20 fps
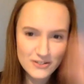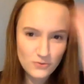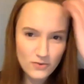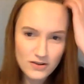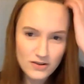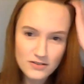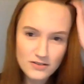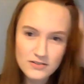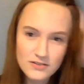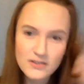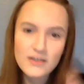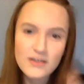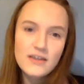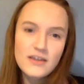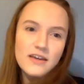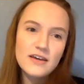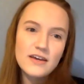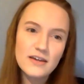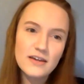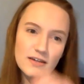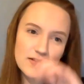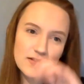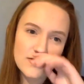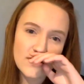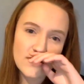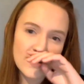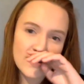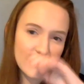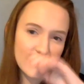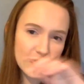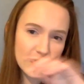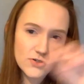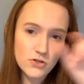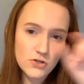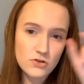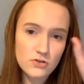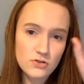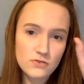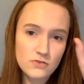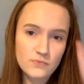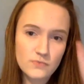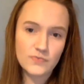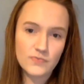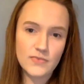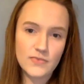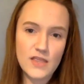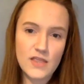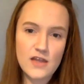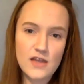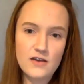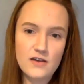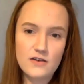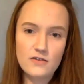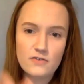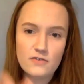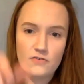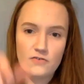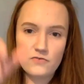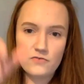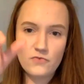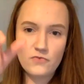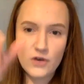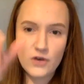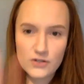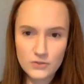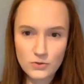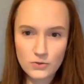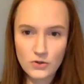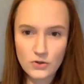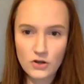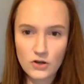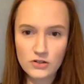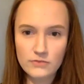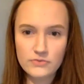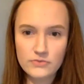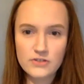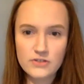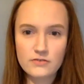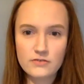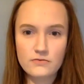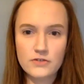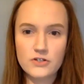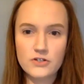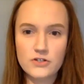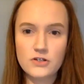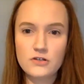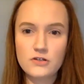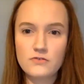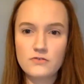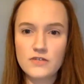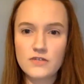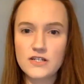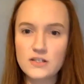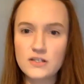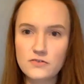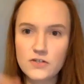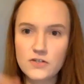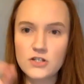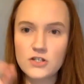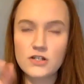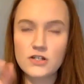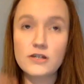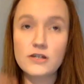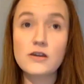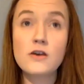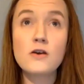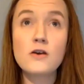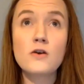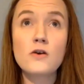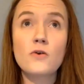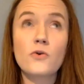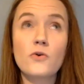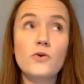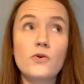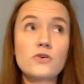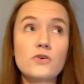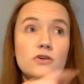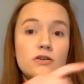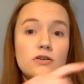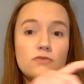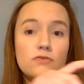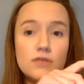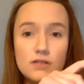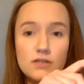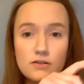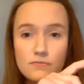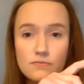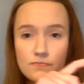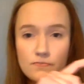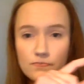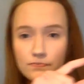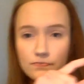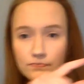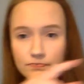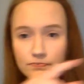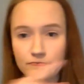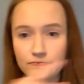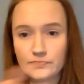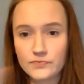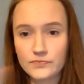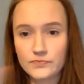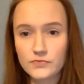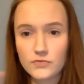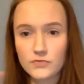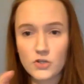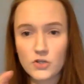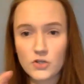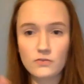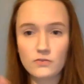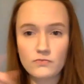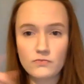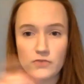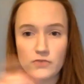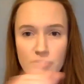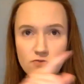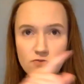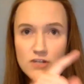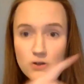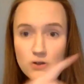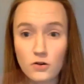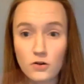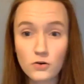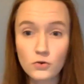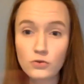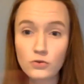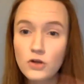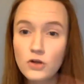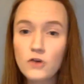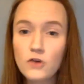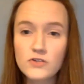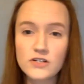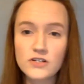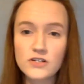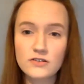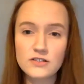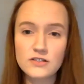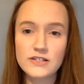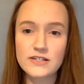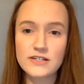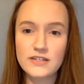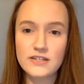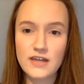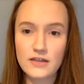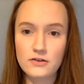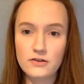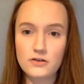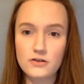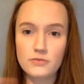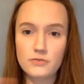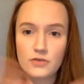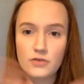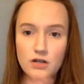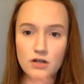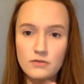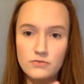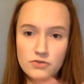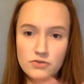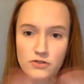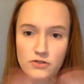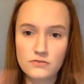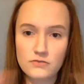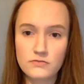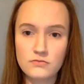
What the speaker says: one is written in 2 vertical columns, which you can read individually, or you can read them. You can read it all horizontally together, and it becomes